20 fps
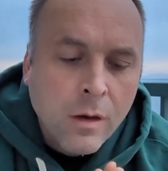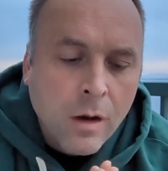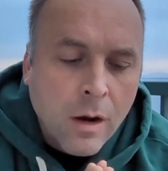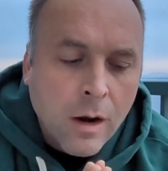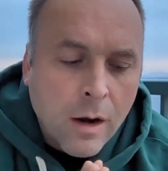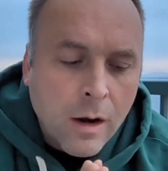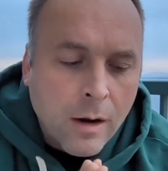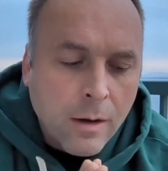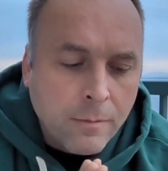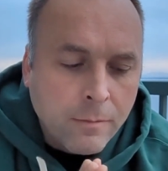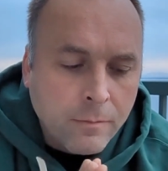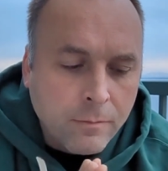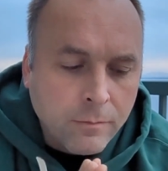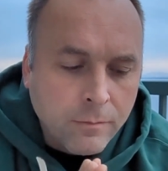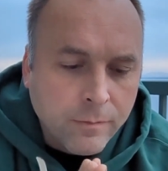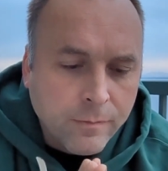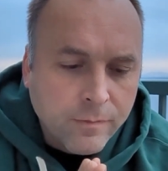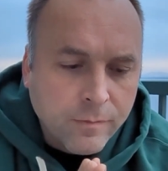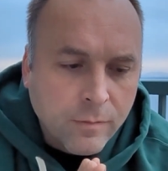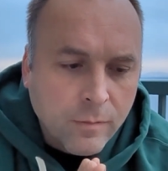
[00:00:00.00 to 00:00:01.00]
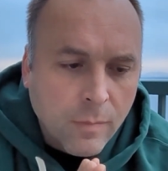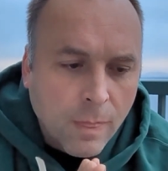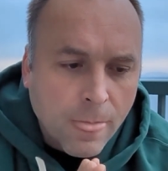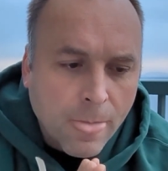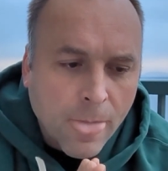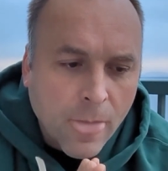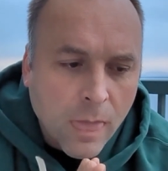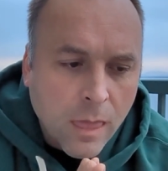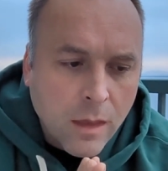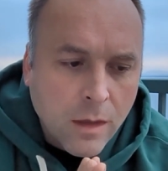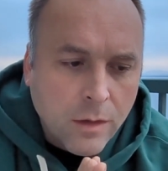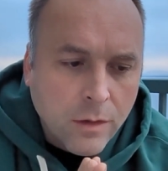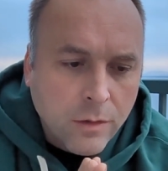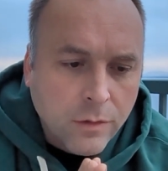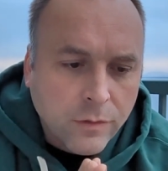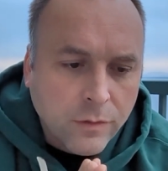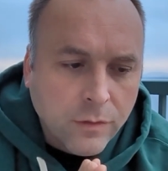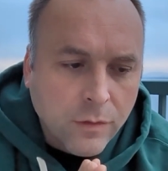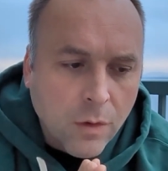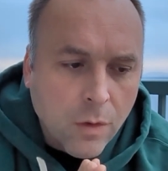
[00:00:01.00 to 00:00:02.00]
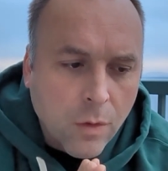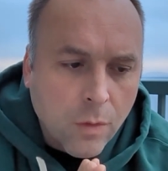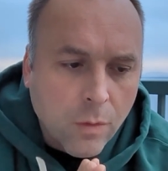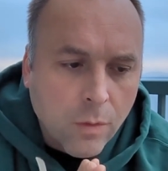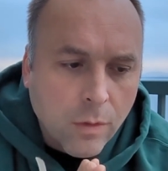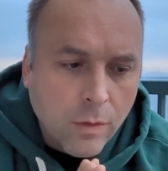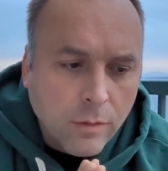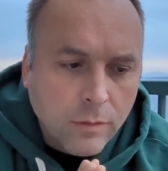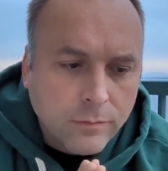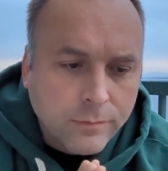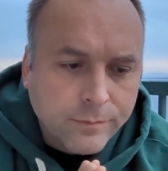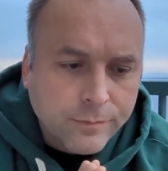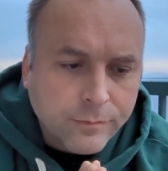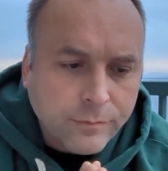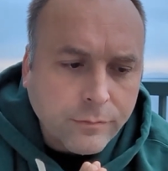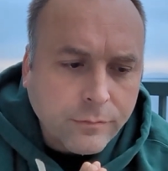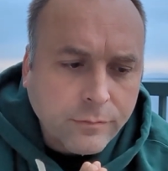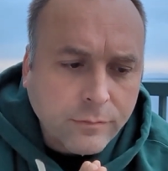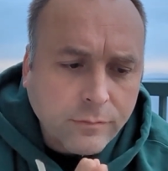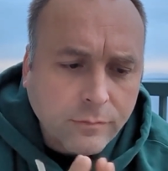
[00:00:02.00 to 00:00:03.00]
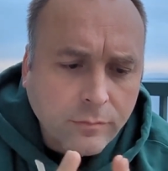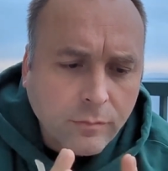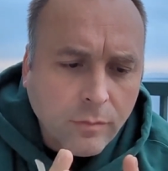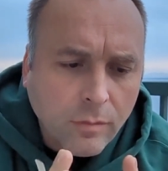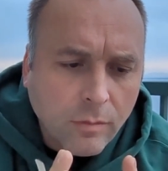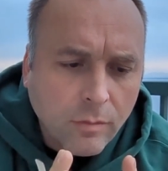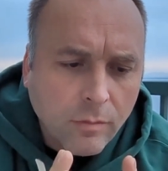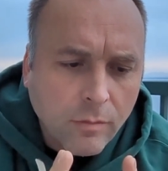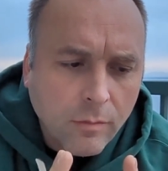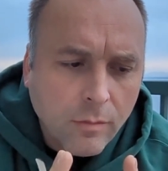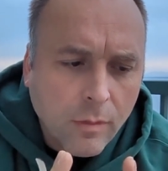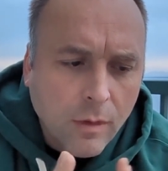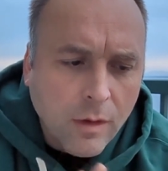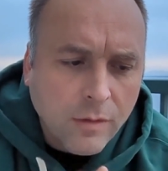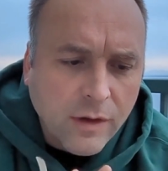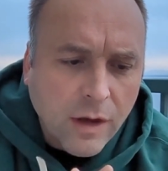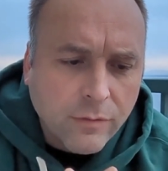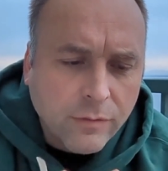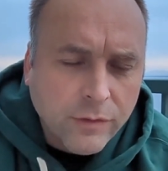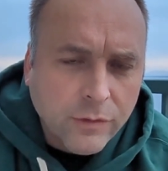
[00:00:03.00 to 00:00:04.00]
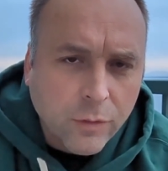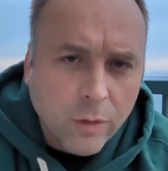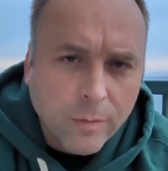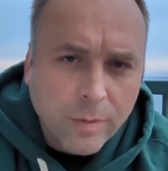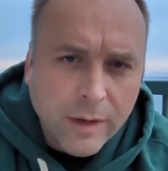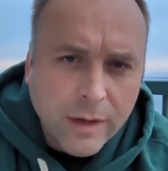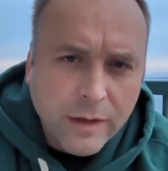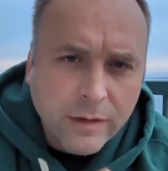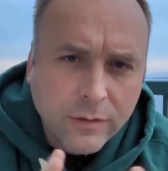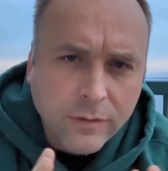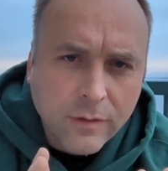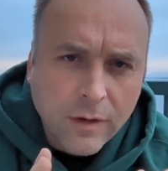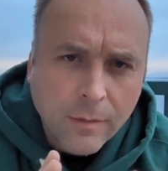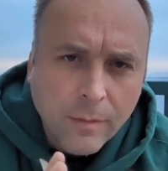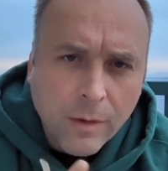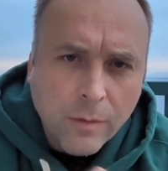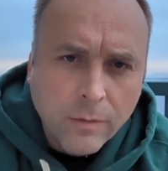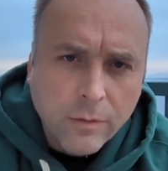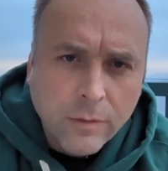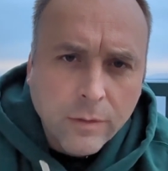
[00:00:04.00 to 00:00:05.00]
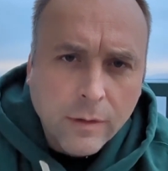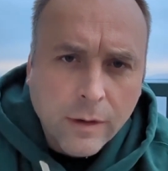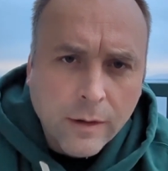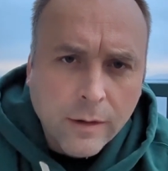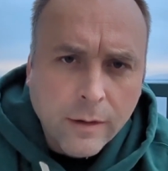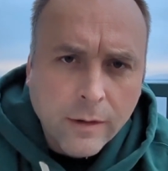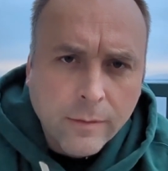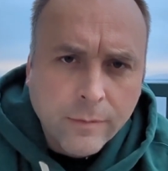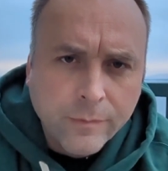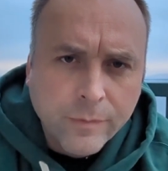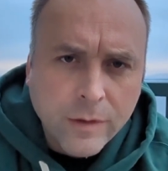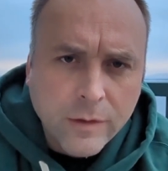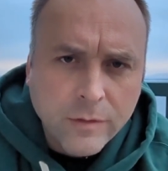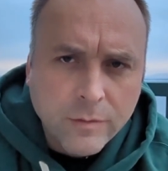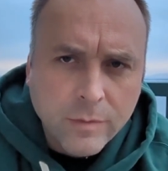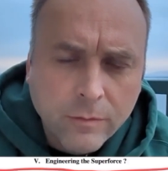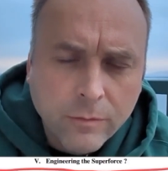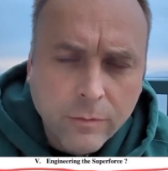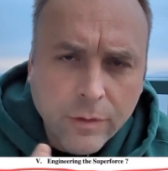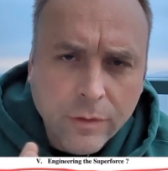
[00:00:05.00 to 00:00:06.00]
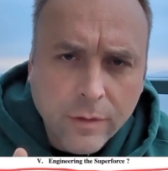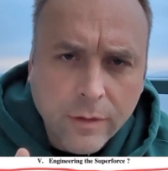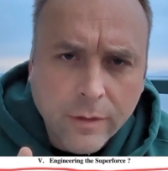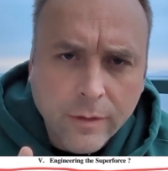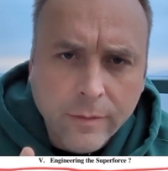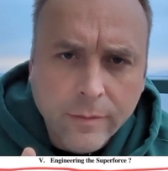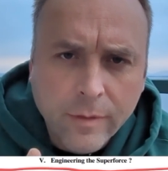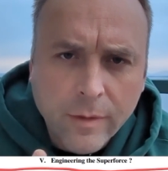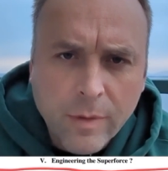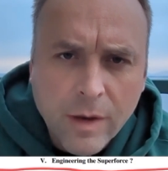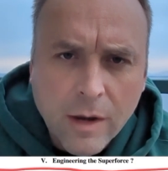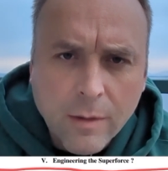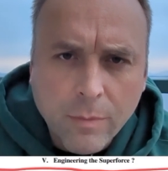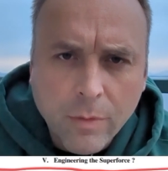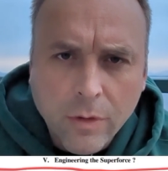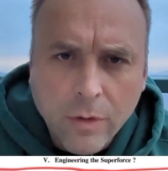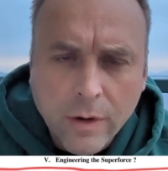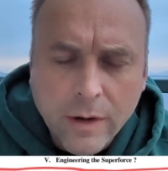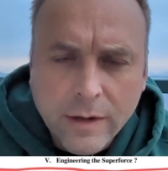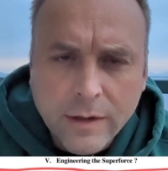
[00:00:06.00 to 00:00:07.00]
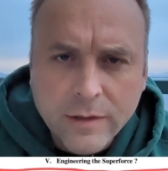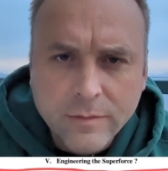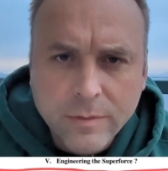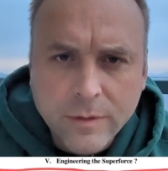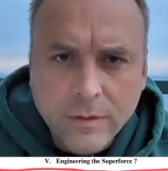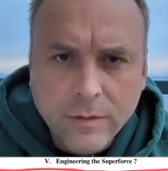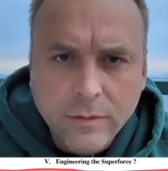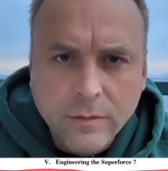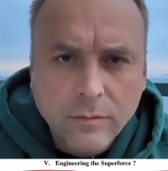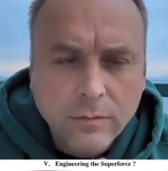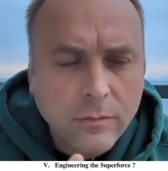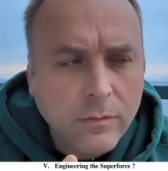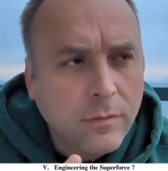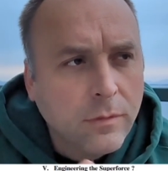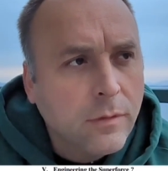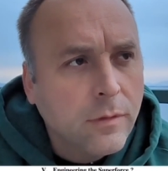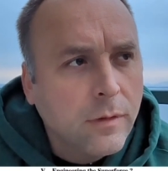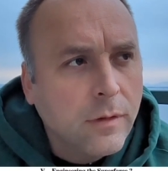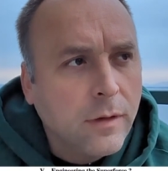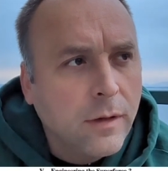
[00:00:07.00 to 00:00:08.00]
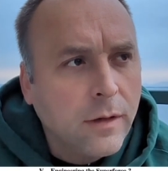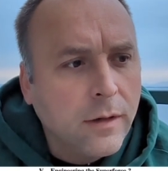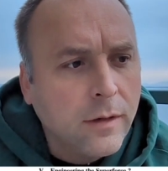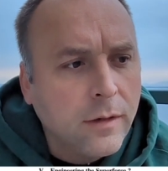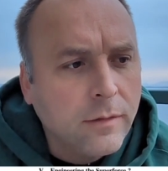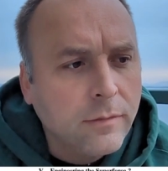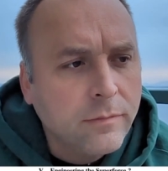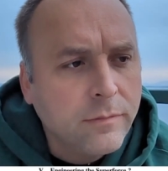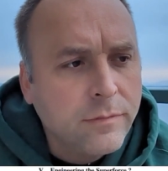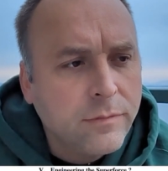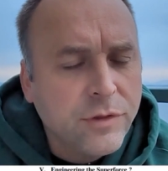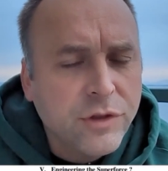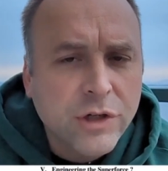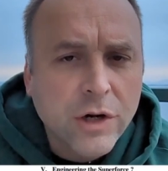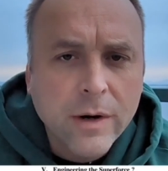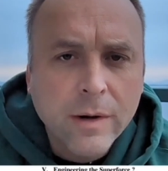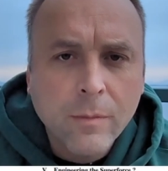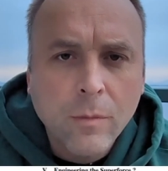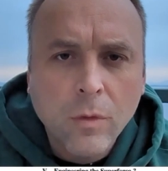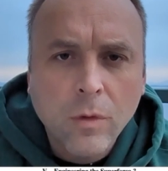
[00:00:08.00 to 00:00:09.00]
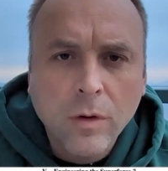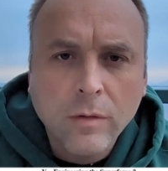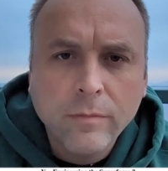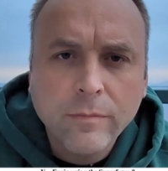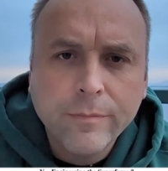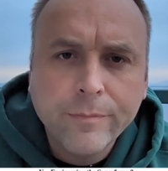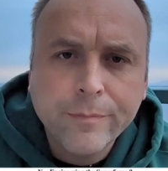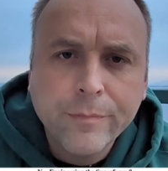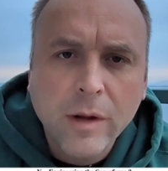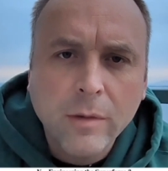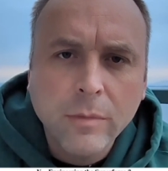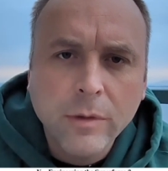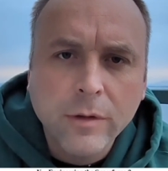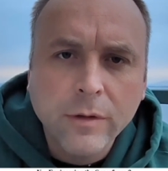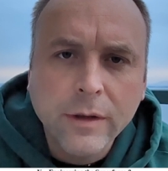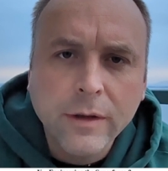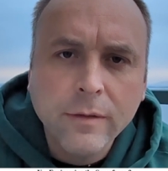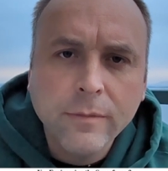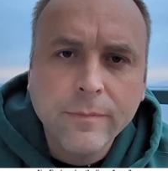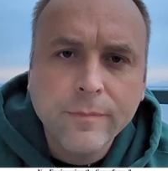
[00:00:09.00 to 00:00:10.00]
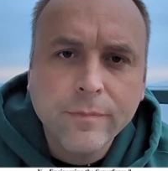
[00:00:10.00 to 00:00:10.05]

Um, so Salvatore Pais has come out. He's with a paper and he's been uh, sharing more publicly.